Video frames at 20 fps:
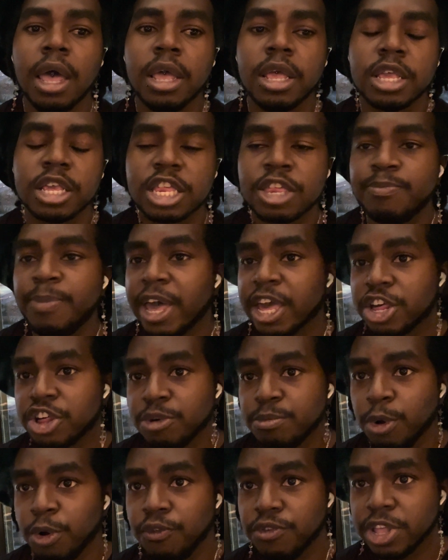
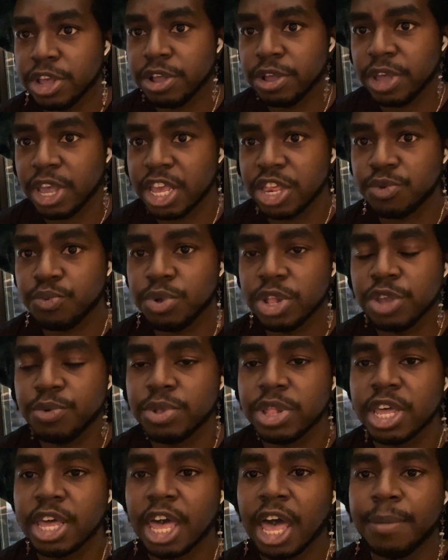spectrum over there that gets really,
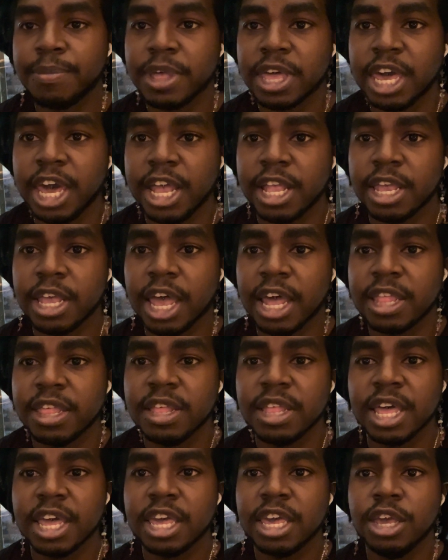really complicated. I
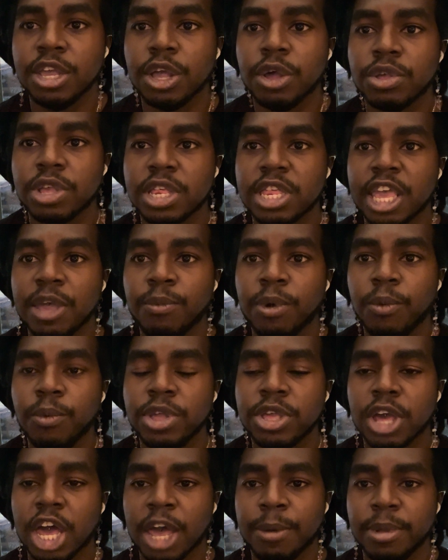feel like, the same way we
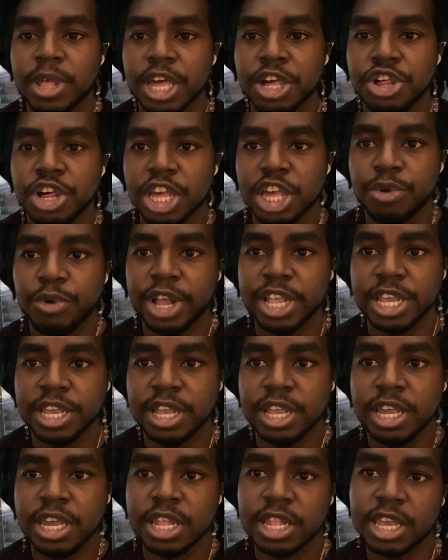talk about like gender
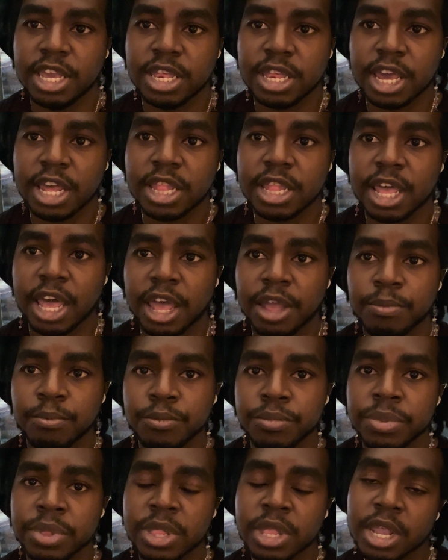identity and things like that,
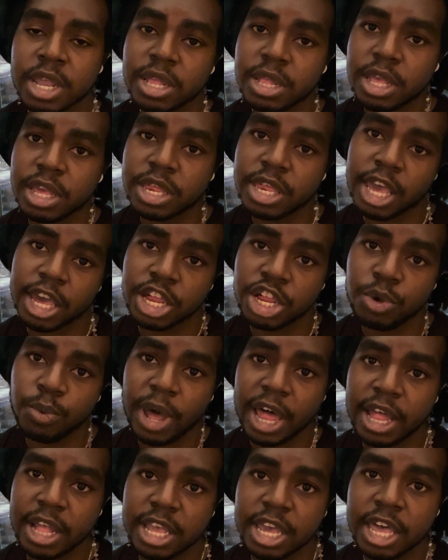the
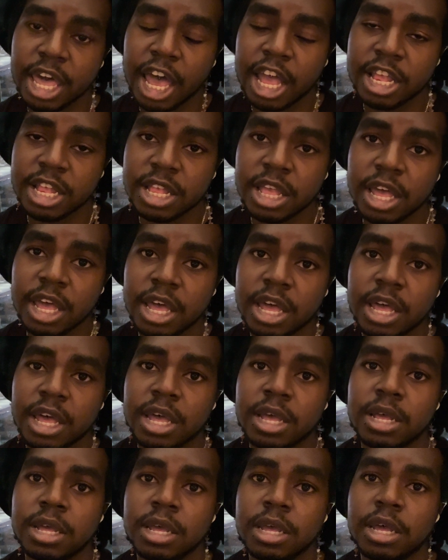sexuality
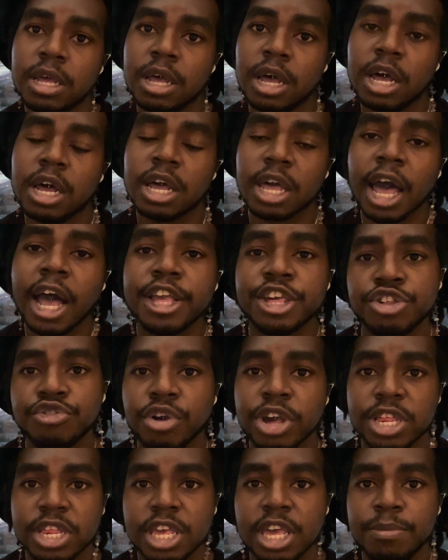
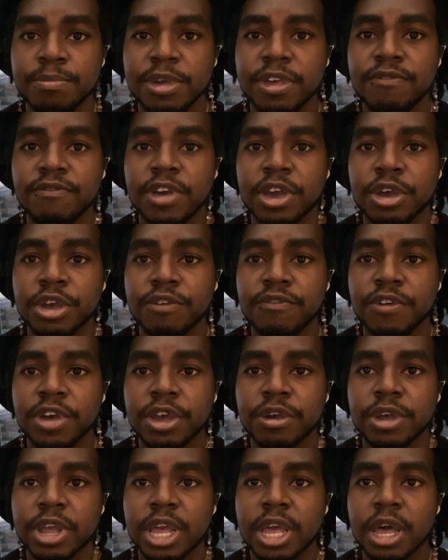constructs can be very,
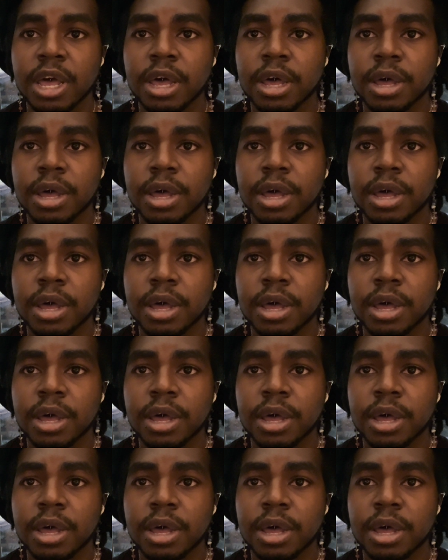very,